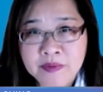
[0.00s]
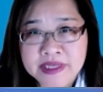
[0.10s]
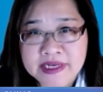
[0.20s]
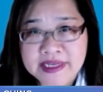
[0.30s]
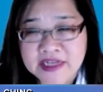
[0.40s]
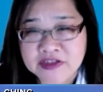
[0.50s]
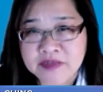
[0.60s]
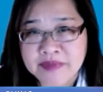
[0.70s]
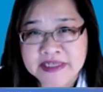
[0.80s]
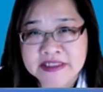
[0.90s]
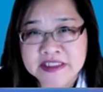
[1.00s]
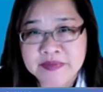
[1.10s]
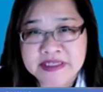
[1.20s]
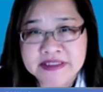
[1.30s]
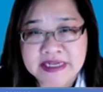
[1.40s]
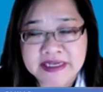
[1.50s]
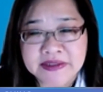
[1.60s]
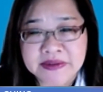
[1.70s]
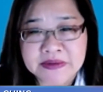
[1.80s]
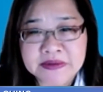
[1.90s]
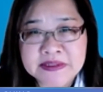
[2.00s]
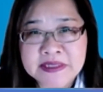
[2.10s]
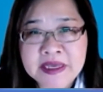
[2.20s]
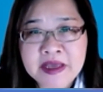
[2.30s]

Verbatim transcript: pediatric patients being diagnosed,